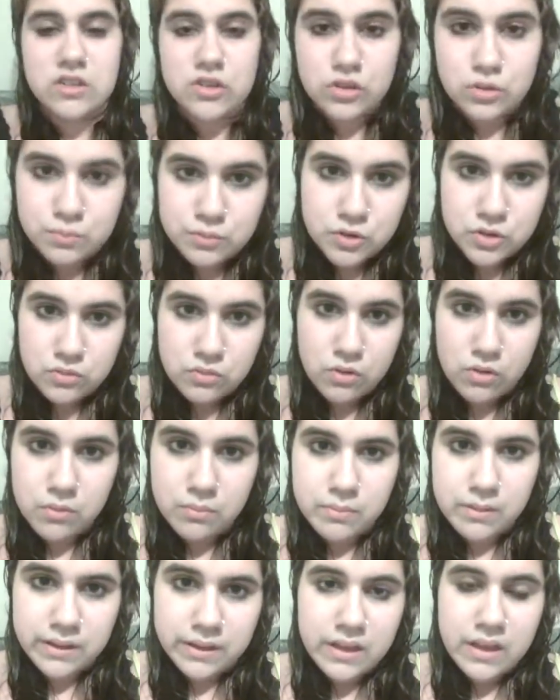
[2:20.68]
but a
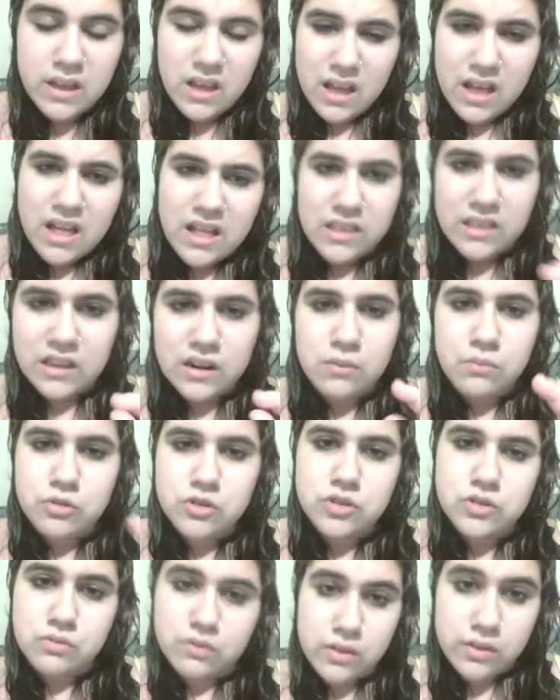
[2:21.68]
little more swollen than it
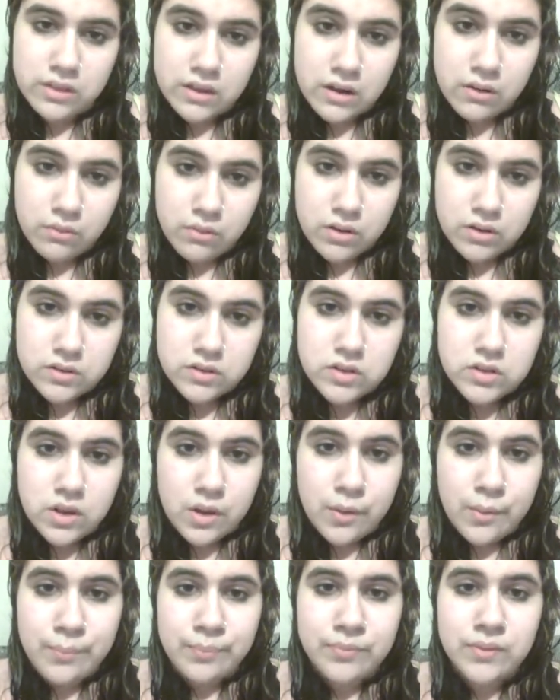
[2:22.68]
was. So I
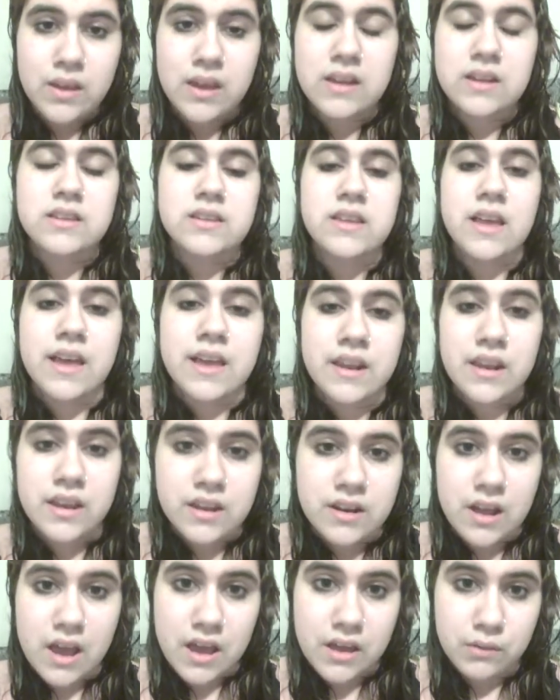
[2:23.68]
decided I'd put a
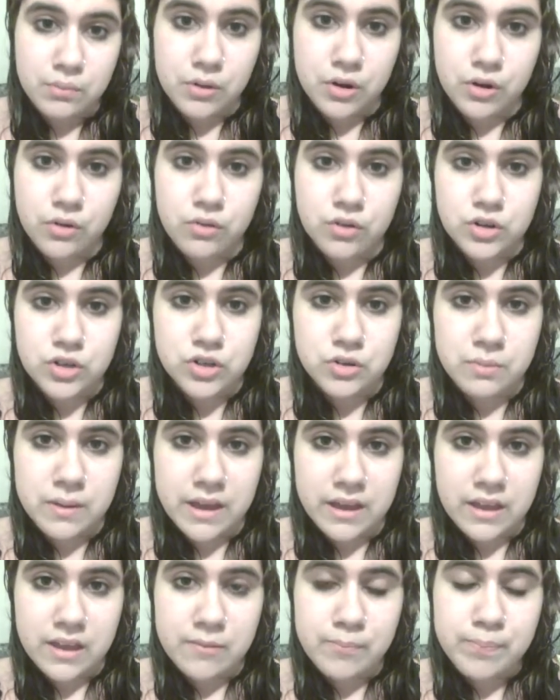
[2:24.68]
horseshoe back in,
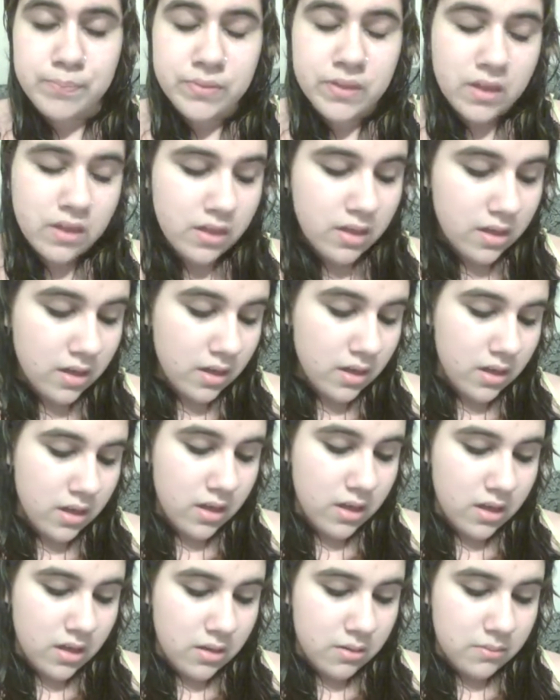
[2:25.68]

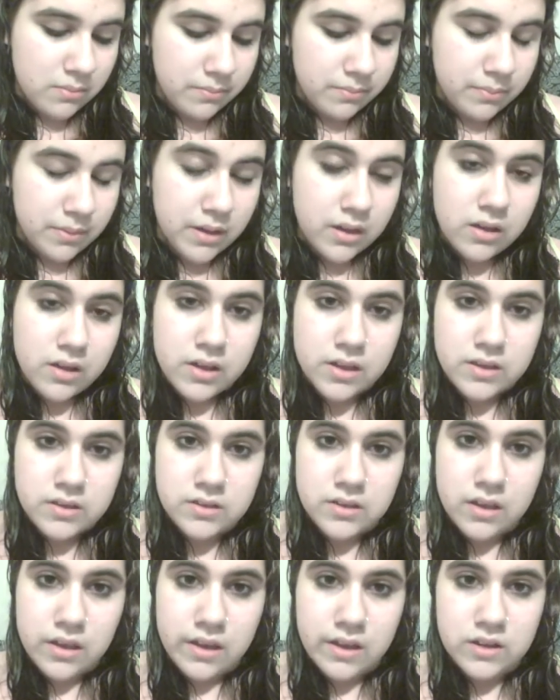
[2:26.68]
because I just couldn't
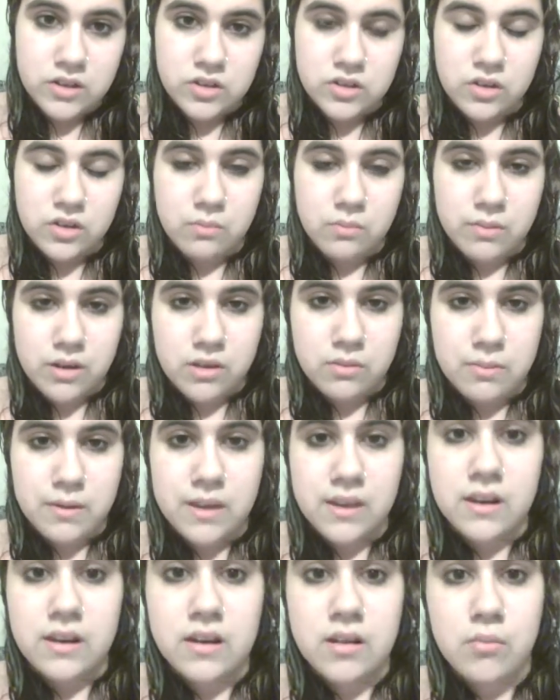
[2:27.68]
bear the pain anymore.
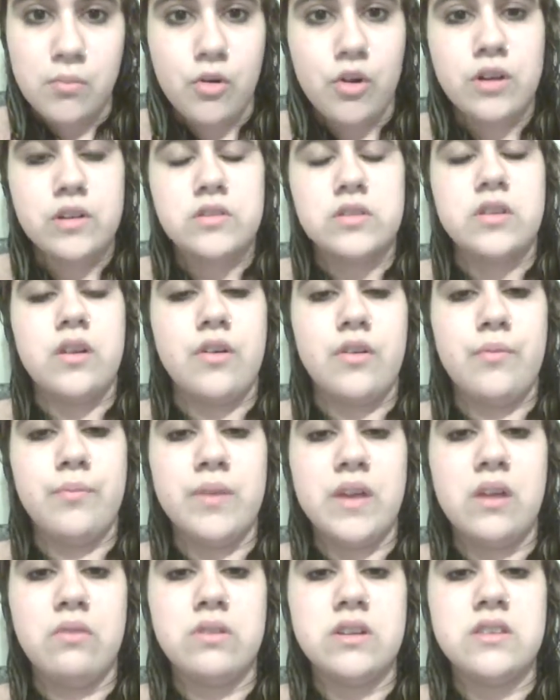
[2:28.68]
So, and it wasn't
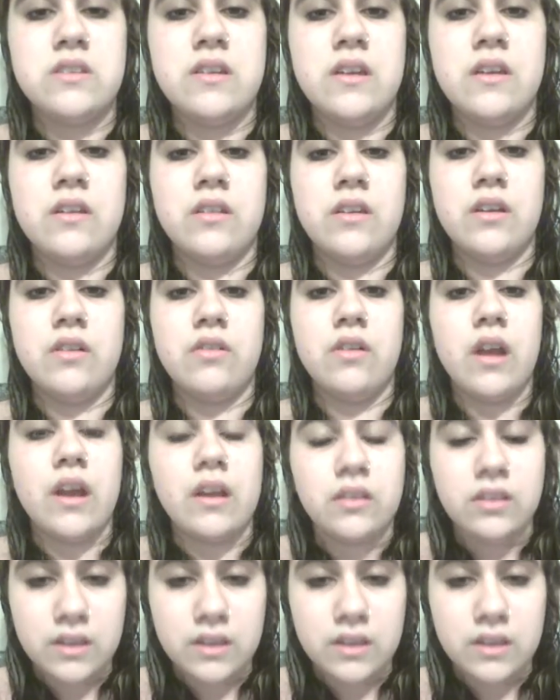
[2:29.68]
healing correctly. So,